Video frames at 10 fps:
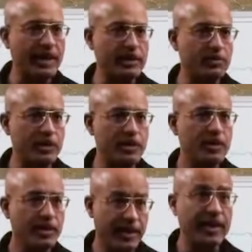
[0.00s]
activity,
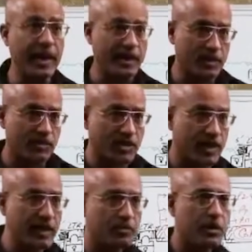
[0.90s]
anal activity,
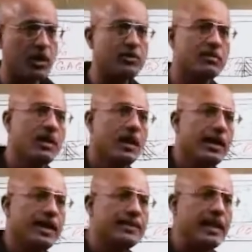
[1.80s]
right? Because
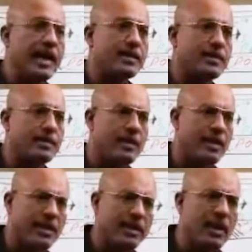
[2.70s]
in that, that
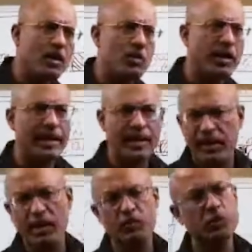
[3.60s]
anal
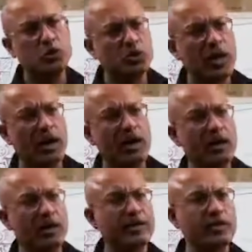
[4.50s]
anal mucosa,
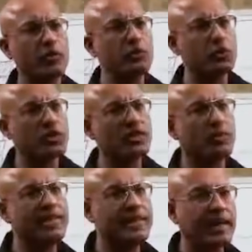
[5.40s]
rectal mucosa is
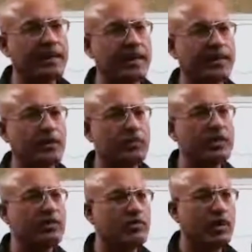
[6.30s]
very delicate and very
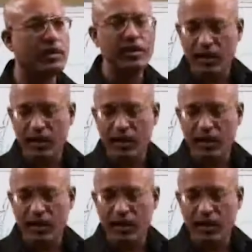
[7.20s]
easily